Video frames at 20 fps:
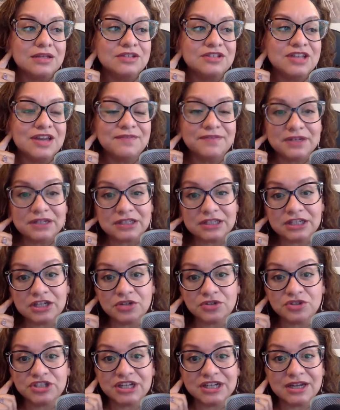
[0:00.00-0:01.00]
definitely
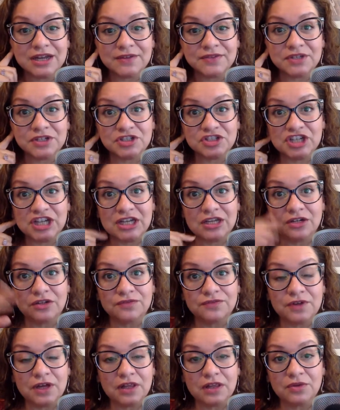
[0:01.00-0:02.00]
go check out their channel,
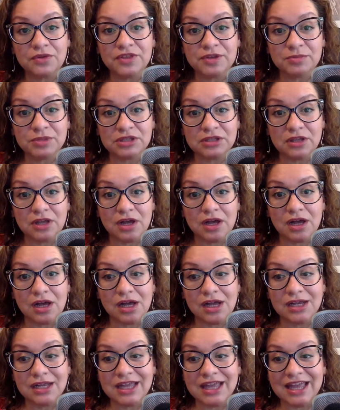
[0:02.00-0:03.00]
follow them
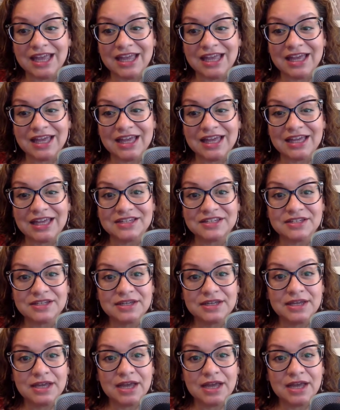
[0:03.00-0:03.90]
along, and